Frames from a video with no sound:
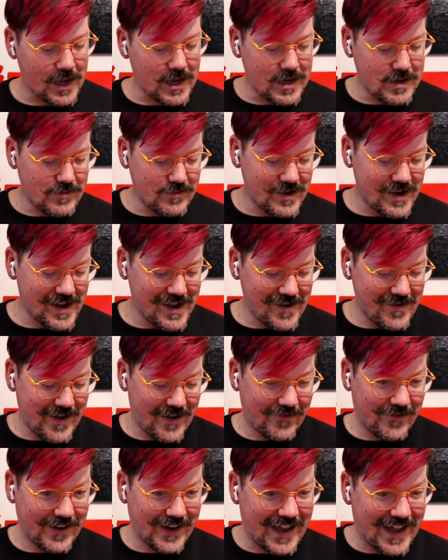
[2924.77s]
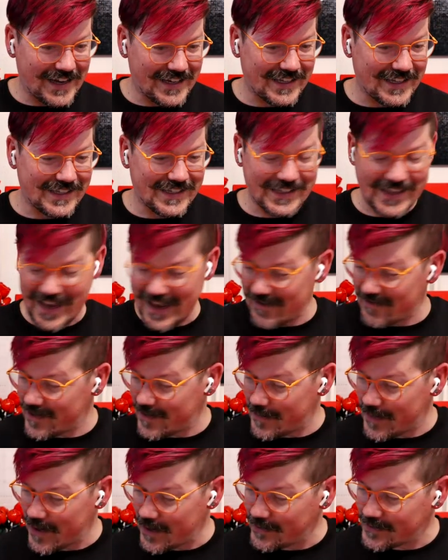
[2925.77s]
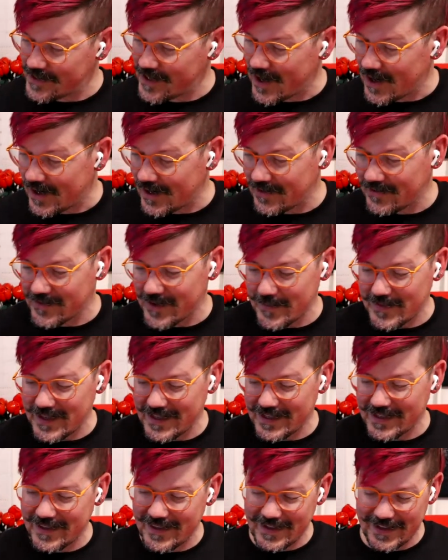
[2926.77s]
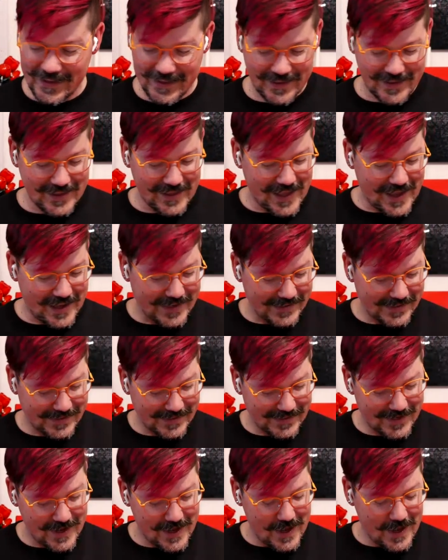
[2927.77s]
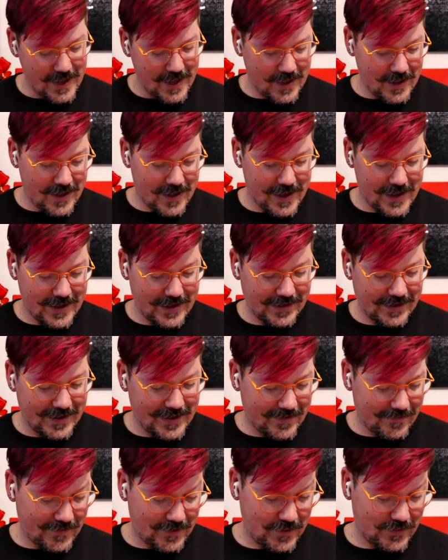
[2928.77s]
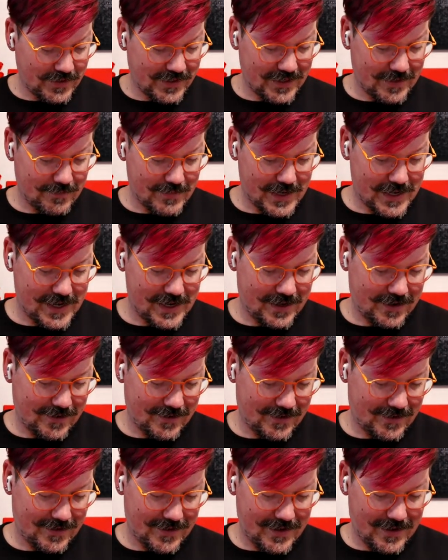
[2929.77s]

oh no, I forgot to save the postcard from the last gift you sent me.